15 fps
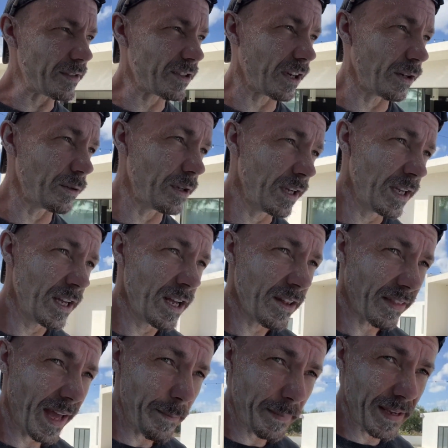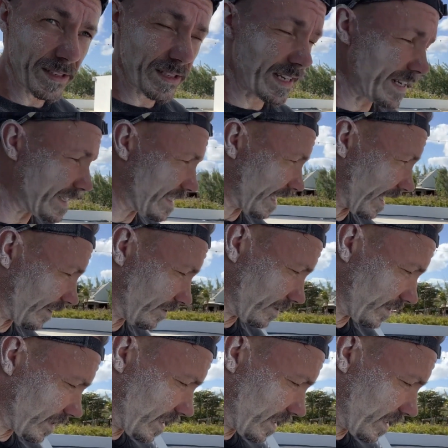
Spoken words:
So that bit is nearly done.